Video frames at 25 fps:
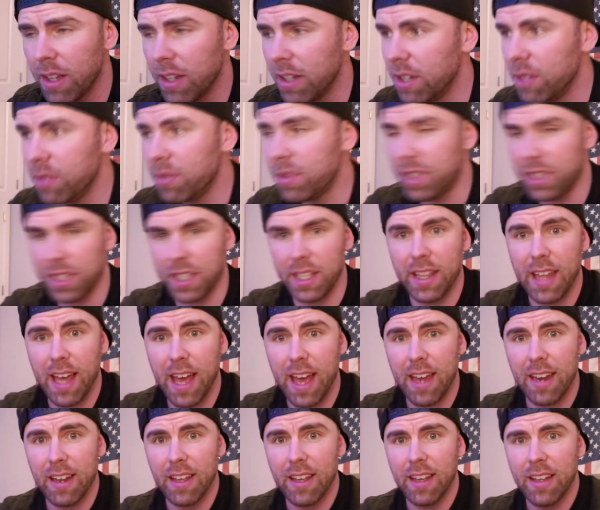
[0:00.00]
Do you see
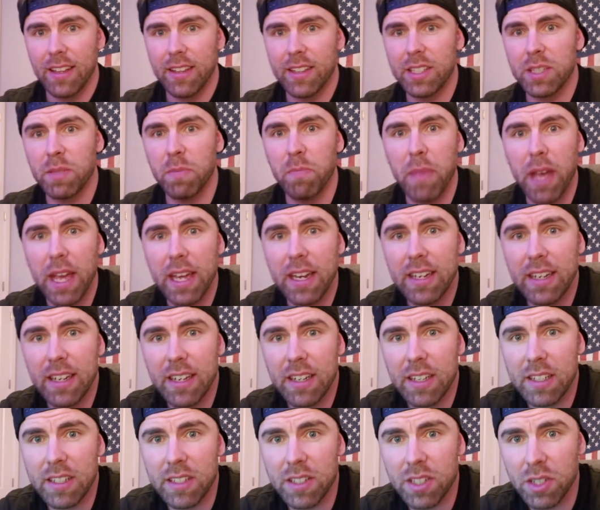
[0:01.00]
that? This maiden
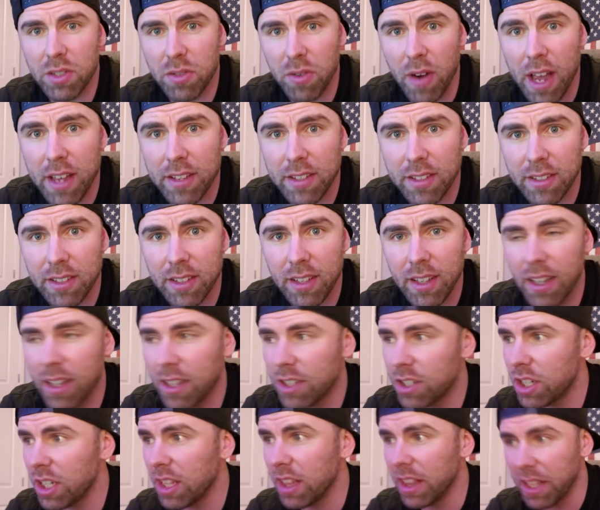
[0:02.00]
in distress,
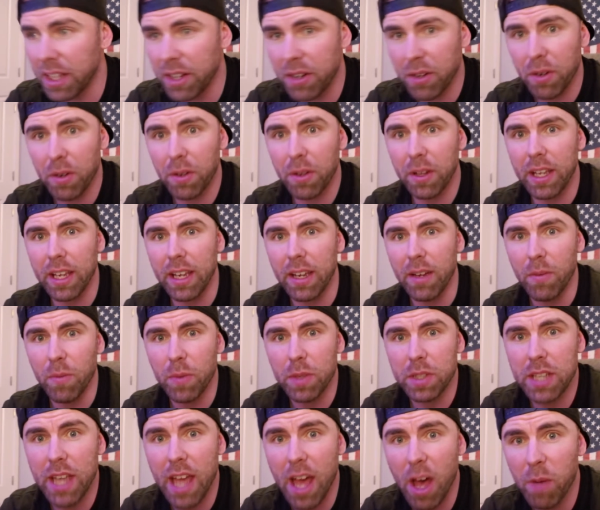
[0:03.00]
she literally
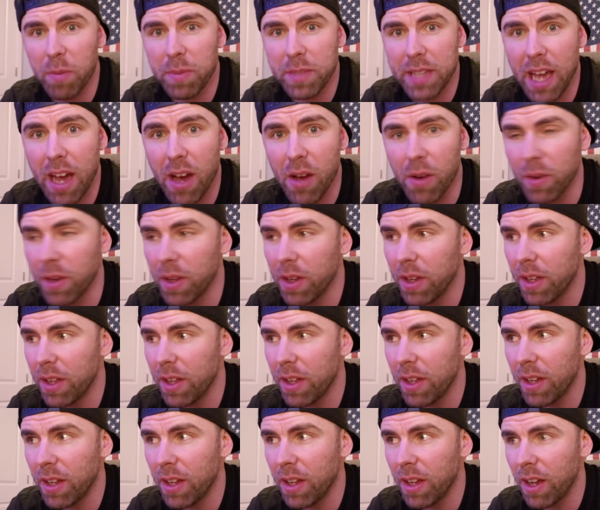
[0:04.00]
was helped out
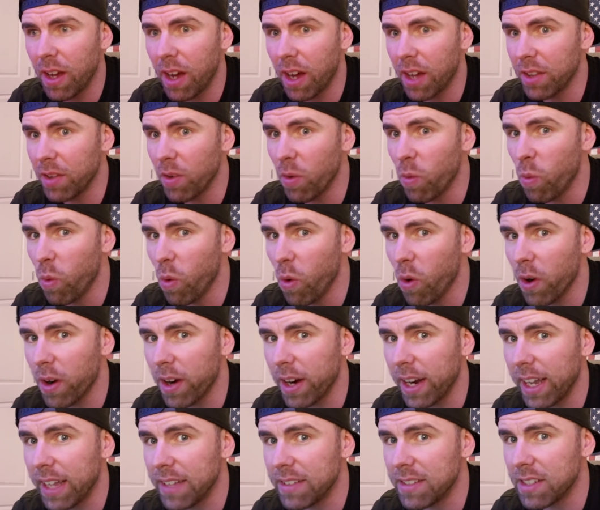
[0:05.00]
on the war
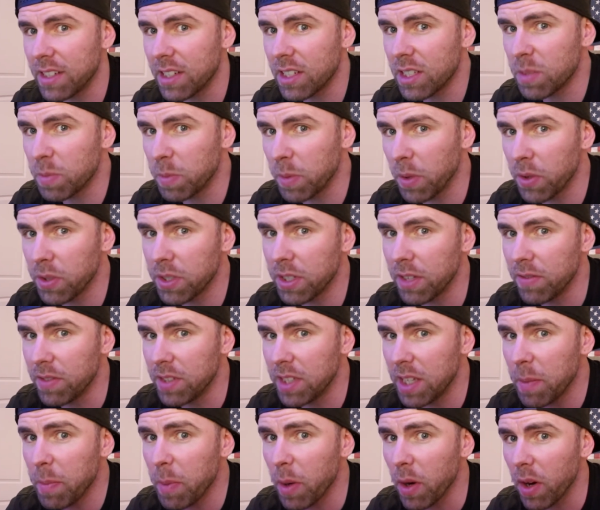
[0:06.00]
against explosive
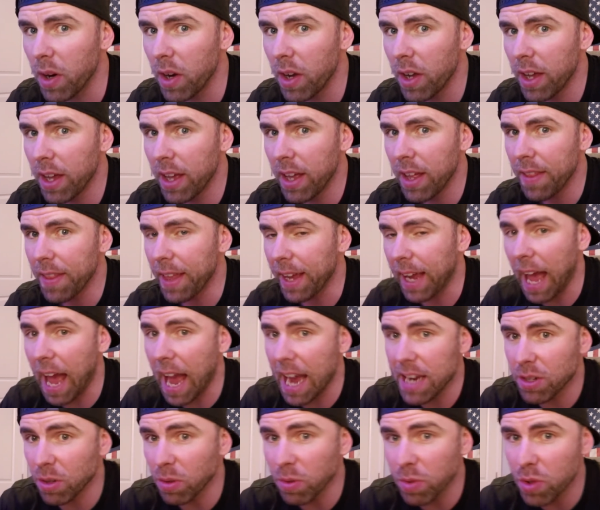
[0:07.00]
zipper. Like,
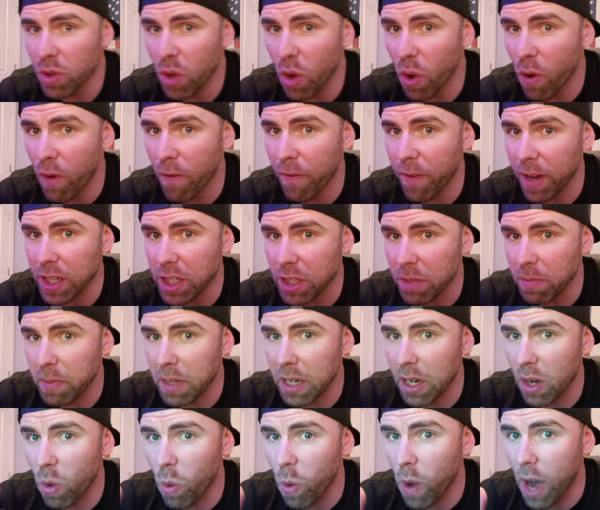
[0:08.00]
I don't know if I should
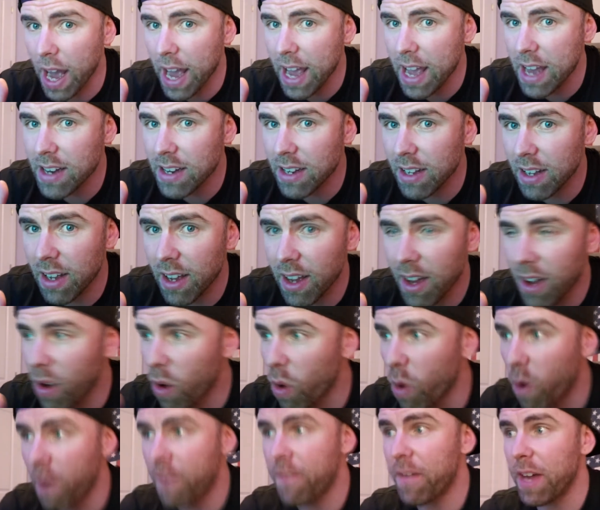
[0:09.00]
be quiet
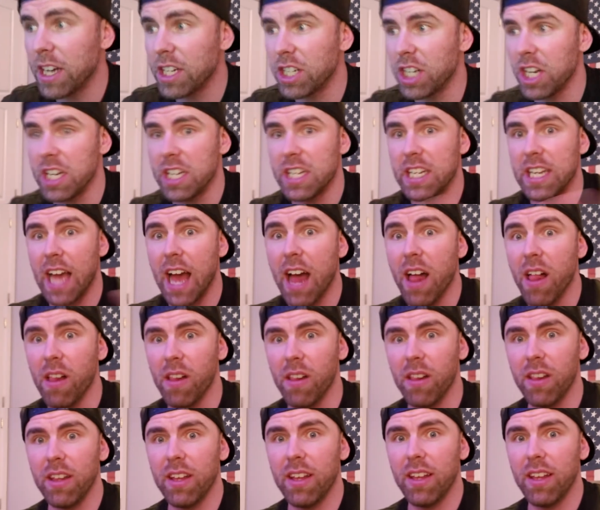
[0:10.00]
or if I should yell.